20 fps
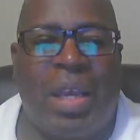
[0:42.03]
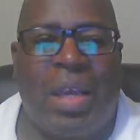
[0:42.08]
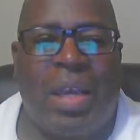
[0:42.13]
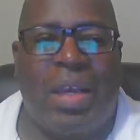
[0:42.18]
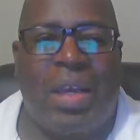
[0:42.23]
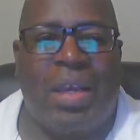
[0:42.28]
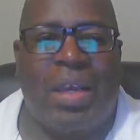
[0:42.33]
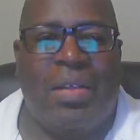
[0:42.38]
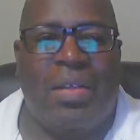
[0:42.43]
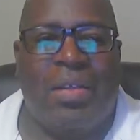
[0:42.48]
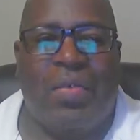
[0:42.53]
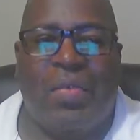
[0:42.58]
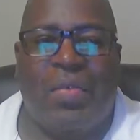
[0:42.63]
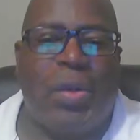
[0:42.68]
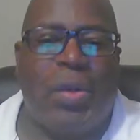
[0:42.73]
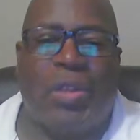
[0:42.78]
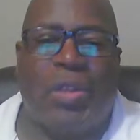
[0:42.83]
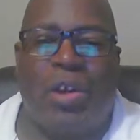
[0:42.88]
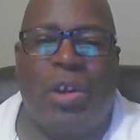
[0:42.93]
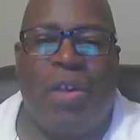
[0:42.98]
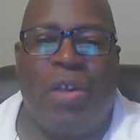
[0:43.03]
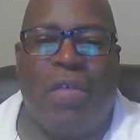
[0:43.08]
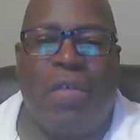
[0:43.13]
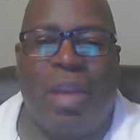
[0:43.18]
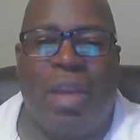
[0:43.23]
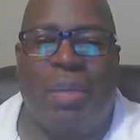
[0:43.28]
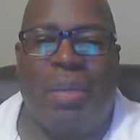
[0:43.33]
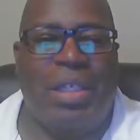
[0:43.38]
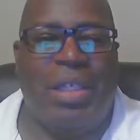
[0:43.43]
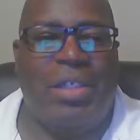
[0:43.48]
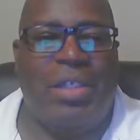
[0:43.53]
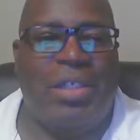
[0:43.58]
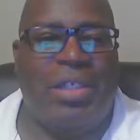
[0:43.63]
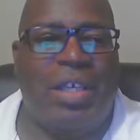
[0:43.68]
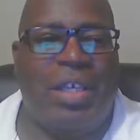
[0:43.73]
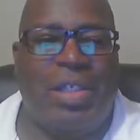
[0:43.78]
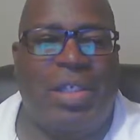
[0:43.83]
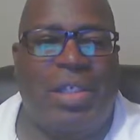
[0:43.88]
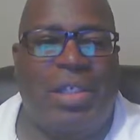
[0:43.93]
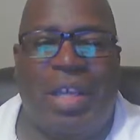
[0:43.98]
So first off, let me just
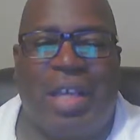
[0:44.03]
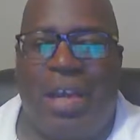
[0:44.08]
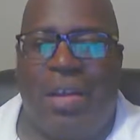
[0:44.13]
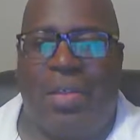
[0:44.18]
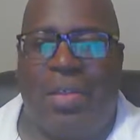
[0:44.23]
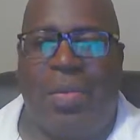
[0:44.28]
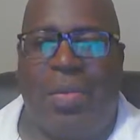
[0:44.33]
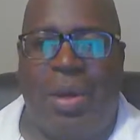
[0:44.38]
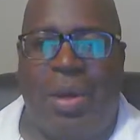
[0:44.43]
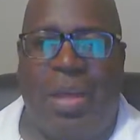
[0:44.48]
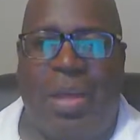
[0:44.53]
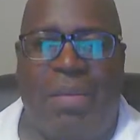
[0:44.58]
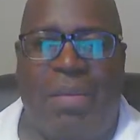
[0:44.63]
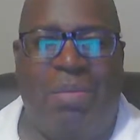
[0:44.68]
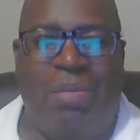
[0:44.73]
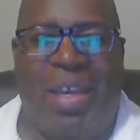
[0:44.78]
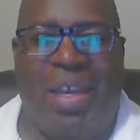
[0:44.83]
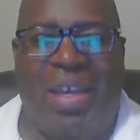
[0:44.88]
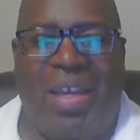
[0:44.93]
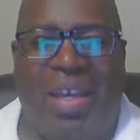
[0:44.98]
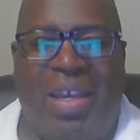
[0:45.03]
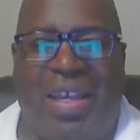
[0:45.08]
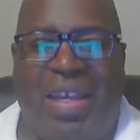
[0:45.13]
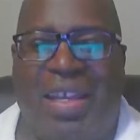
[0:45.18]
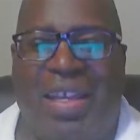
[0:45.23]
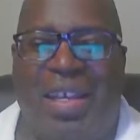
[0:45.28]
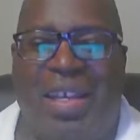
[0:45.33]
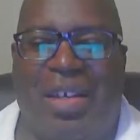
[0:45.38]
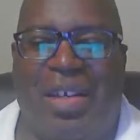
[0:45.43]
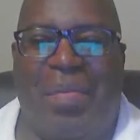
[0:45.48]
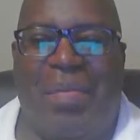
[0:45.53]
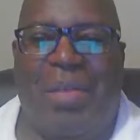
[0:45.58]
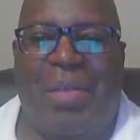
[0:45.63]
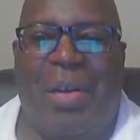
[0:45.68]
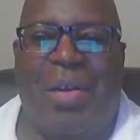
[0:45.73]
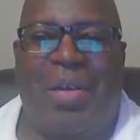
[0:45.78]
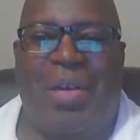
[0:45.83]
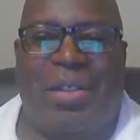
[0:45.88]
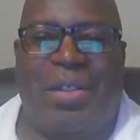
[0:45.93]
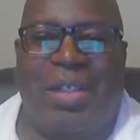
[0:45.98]
get this out of the way. Any
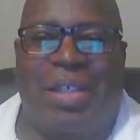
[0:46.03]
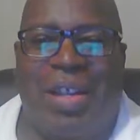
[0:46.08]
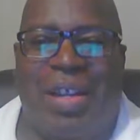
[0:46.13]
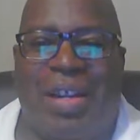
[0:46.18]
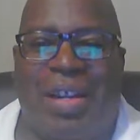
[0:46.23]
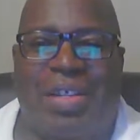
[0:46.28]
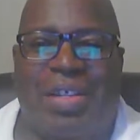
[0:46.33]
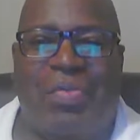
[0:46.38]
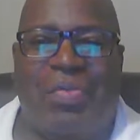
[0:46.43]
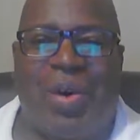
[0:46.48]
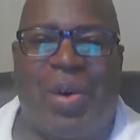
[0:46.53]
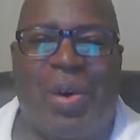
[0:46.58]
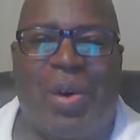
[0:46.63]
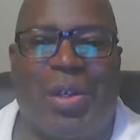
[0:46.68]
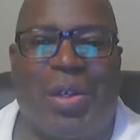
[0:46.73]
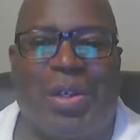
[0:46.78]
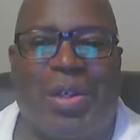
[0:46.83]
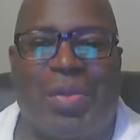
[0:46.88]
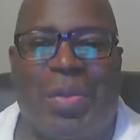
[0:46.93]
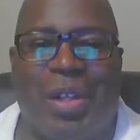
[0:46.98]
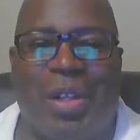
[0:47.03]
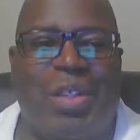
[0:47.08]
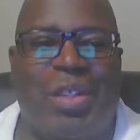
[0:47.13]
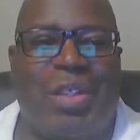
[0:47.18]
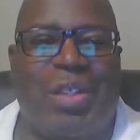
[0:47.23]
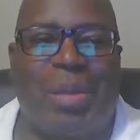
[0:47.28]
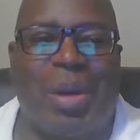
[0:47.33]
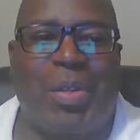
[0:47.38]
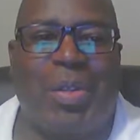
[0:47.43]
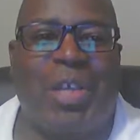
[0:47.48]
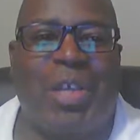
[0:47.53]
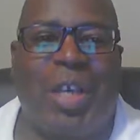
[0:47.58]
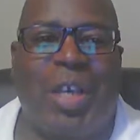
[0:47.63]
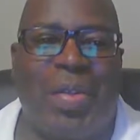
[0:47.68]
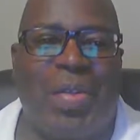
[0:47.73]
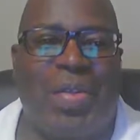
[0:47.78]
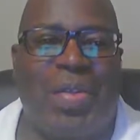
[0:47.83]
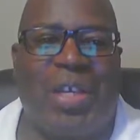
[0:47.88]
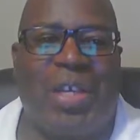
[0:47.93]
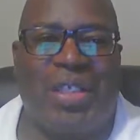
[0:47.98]
comparison as far as what is the most
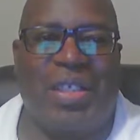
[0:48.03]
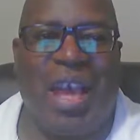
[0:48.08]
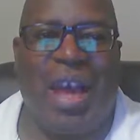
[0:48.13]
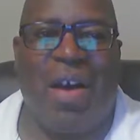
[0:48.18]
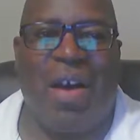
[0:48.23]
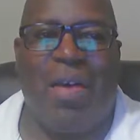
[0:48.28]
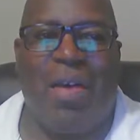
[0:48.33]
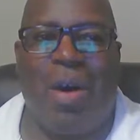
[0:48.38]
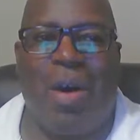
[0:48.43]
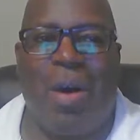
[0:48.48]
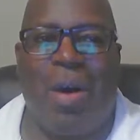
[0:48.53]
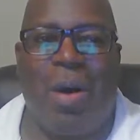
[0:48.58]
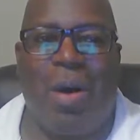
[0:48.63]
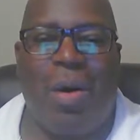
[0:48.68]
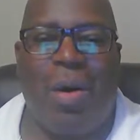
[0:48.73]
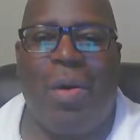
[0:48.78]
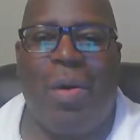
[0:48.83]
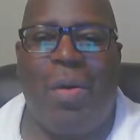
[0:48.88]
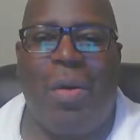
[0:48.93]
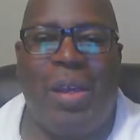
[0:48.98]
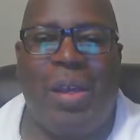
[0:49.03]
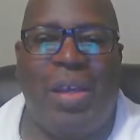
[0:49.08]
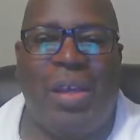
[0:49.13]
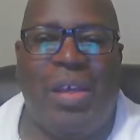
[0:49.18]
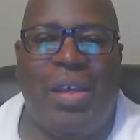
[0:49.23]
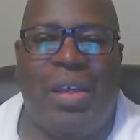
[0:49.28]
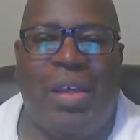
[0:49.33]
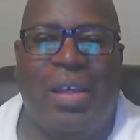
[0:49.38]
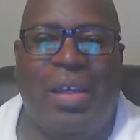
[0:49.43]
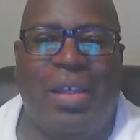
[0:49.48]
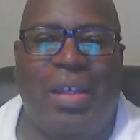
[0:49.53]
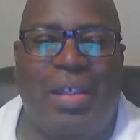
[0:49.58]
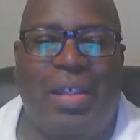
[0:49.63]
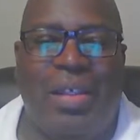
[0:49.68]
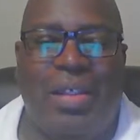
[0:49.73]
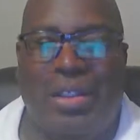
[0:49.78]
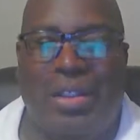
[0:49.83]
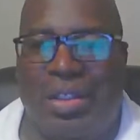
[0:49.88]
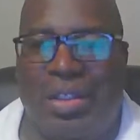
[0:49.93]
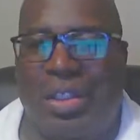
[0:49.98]
healthiest alcohol
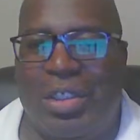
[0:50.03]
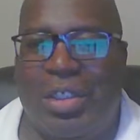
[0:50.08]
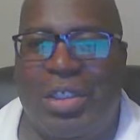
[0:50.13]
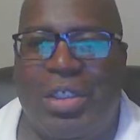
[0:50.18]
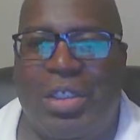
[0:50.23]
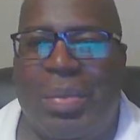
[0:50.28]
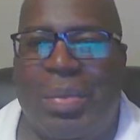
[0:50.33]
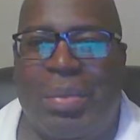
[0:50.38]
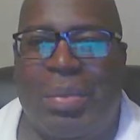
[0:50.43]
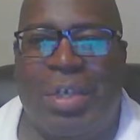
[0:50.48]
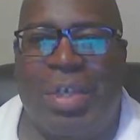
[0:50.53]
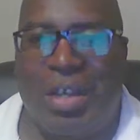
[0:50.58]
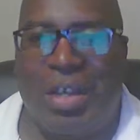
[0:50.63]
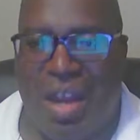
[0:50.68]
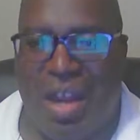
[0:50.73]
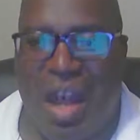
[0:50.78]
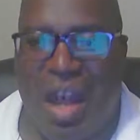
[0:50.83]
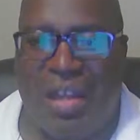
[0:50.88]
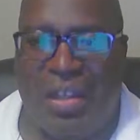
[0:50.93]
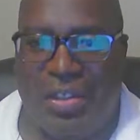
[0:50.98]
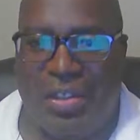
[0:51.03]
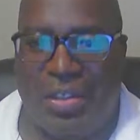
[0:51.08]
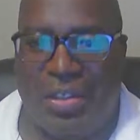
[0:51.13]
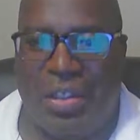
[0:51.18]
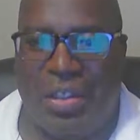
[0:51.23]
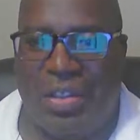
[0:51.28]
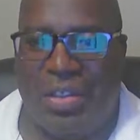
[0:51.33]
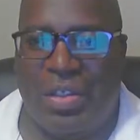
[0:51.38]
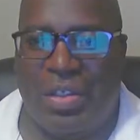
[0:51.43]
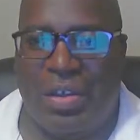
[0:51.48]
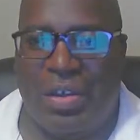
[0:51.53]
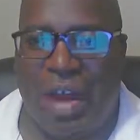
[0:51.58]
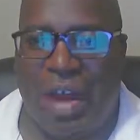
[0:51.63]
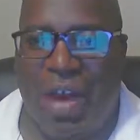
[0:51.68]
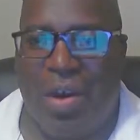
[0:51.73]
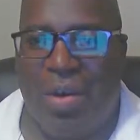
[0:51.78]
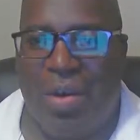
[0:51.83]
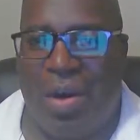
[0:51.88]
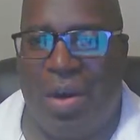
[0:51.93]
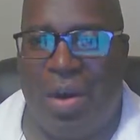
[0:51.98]
is just simply nonsense here.
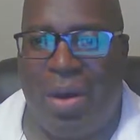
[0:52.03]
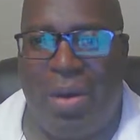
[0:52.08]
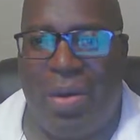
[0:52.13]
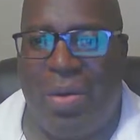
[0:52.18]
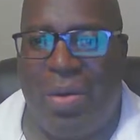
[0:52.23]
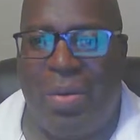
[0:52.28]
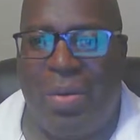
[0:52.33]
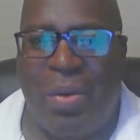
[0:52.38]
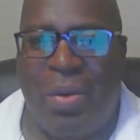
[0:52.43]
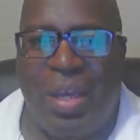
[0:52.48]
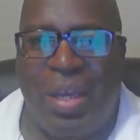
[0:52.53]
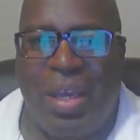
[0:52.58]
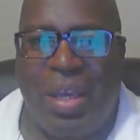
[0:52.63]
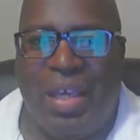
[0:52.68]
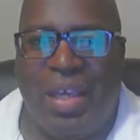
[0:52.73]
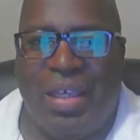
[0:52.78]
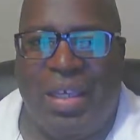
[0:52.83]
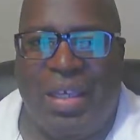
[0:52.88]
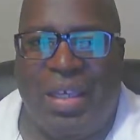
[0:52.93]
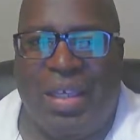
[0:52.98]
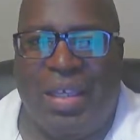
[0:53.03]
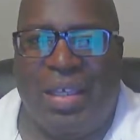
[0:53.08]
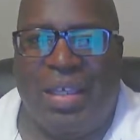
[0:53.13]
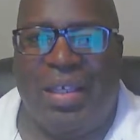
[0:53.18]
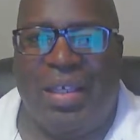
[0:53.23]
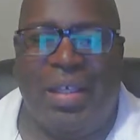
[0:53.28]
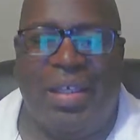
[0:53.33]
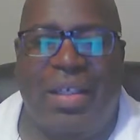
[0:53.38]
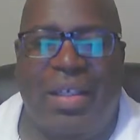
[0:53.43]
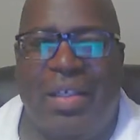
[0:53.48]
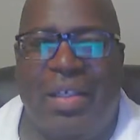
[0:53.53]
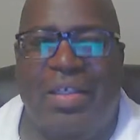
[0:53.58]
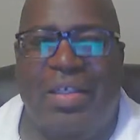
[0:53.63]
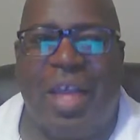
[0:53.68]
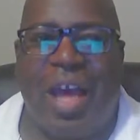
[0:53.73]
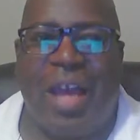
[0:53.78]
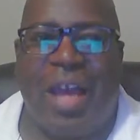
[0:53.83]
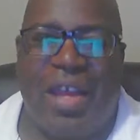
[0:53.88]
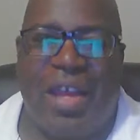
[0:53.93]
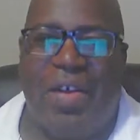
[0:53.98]
Alcohol is
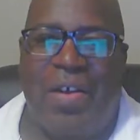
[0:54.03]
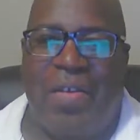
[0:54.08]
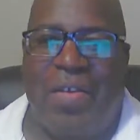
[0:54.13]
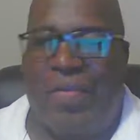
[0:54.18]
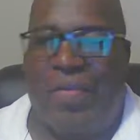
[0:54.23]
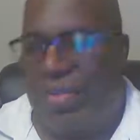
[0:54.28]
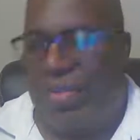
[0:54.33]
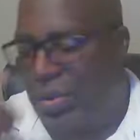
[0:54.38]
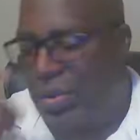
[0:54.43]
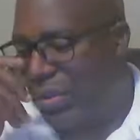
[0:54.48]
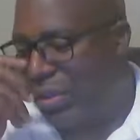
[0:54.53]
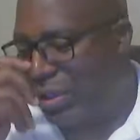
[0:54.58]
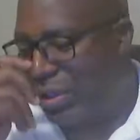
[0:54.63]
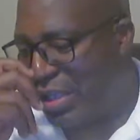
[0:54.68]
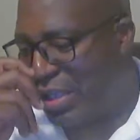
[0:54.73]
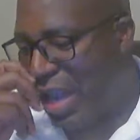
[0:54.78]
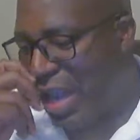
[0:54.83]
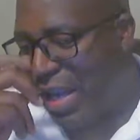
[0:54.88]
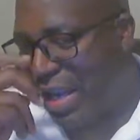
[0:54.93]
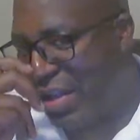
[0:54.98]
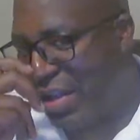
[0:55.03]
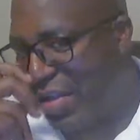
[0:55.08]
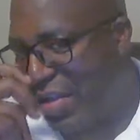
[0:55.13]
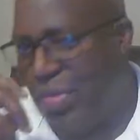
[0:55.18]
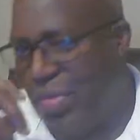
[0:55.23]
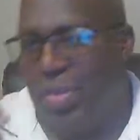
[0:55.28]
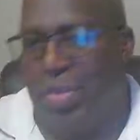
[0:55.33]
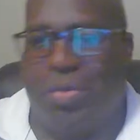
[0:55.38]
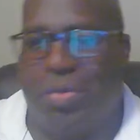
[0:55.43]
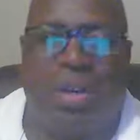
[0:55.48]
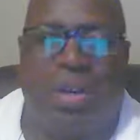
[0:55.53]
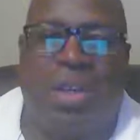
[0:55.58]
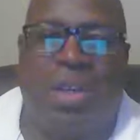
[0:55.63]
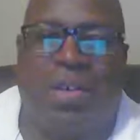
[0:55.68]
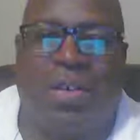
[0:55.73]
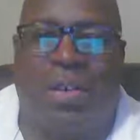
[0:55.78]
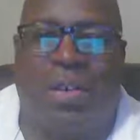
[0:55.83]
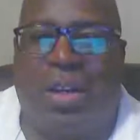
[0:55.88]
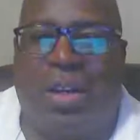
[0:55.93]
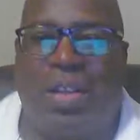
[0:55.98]
not a health food. It's not a health drink
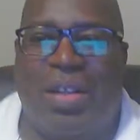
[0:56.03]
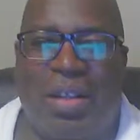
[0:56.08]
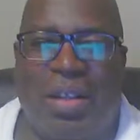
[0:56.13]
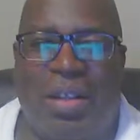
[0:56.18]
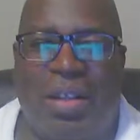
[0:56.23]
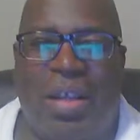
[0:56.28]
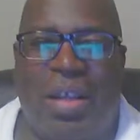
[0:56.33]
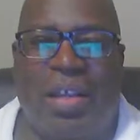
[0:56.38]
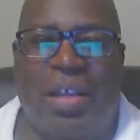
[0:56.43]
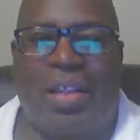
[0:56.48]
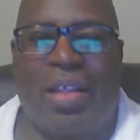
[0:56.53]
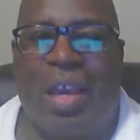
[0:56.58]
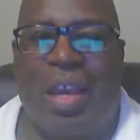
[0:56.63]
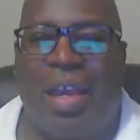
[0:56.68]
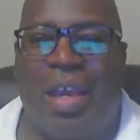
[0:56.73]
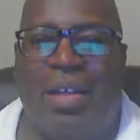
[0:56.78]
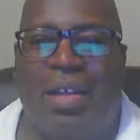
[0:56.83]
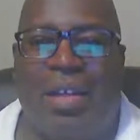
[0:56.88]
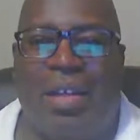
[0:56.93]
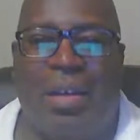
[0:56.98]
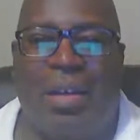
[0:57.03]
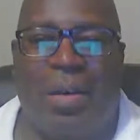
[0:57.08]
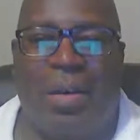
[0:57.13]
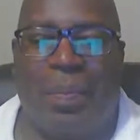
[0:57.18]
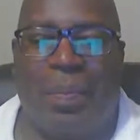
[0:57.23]
or anything like that, you know.